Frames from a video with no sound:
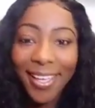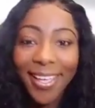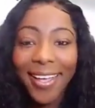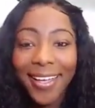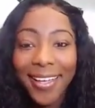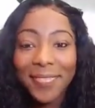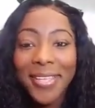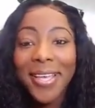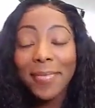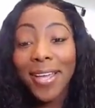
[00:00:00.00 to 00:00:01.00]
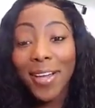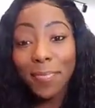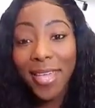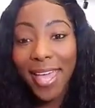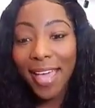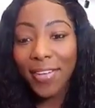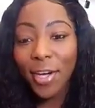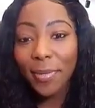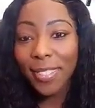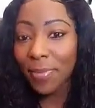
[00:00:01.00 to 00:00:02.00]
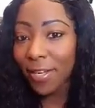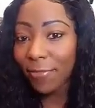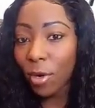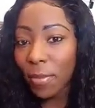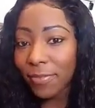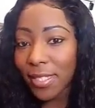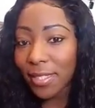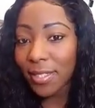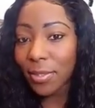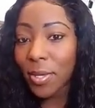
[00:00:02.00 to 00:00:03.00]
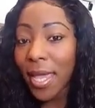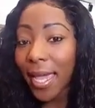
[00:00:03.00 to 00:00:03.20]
But I hope you have. I hope it's been informative to you.